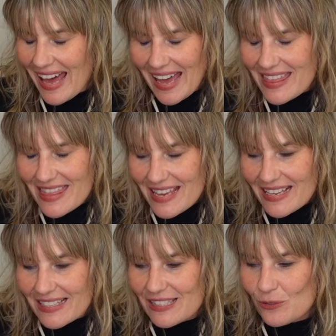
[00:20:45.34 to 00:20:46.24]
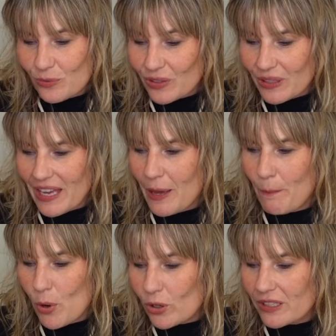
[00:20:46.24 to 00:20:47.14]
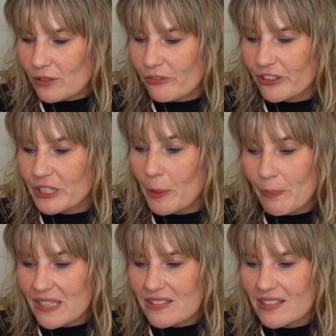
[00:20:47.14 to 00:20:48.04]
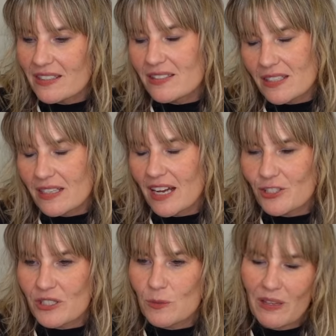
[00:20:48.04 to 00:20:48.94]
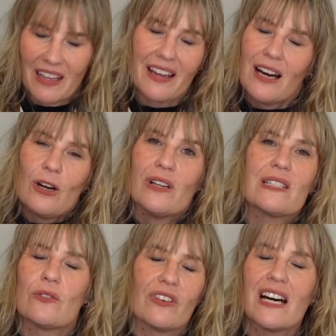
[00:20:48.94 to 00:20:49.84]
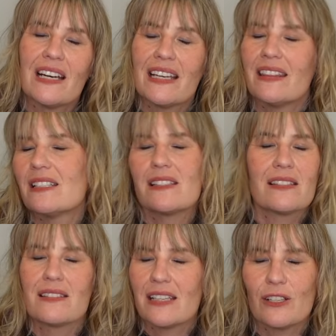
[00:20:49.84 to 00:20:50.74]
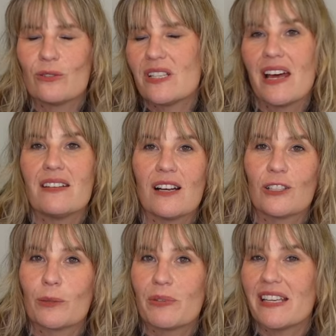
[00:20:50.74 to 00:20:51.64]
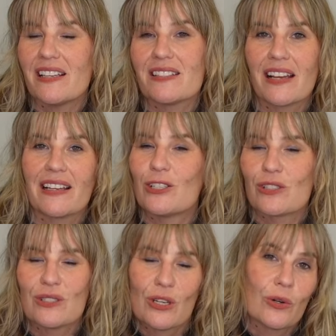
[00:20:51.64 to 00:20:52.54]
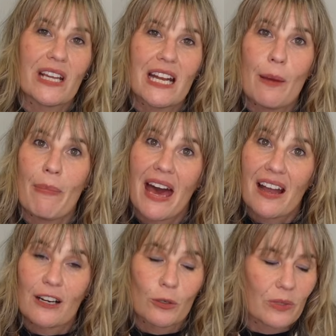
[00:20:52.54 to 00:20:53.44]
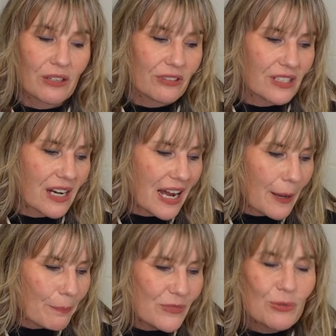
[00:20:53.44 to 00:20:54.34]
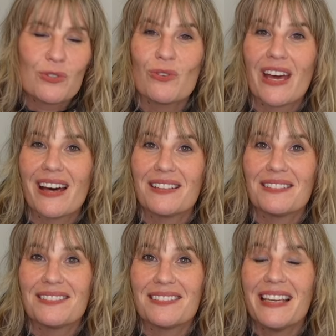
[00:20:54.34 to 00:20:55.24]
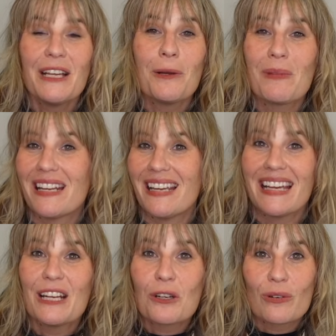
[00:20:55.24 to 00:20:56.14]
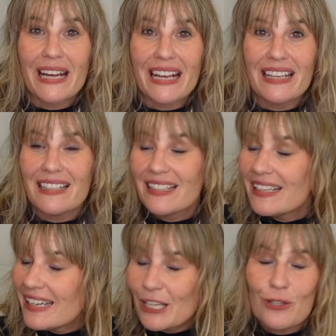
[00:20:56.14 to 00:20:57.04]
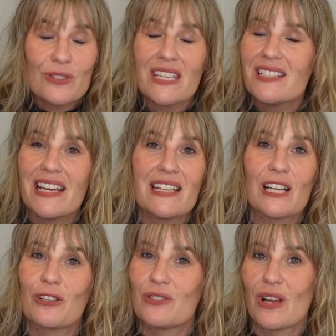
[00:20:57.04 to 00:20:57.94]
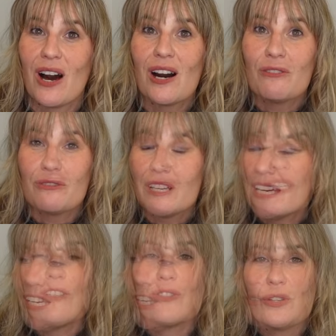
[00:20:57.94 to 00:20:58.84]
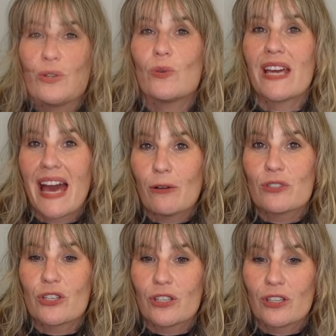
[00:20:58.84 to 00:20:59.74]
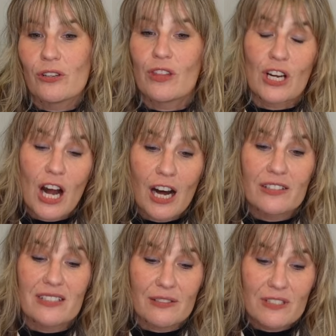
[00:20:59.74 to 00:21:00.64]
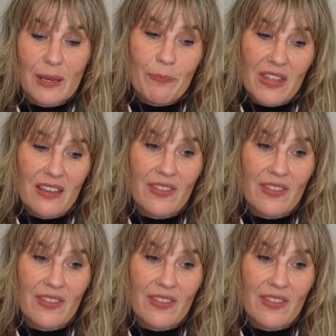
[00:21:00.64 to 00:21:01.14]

I think it's really important for your business to not just be like, oh, it's fine, this, you know, $10 piece, I can just donate it back or whatever. Um, don't do that get your money, get a credit, use that $10 off use it, to use counter the cost of something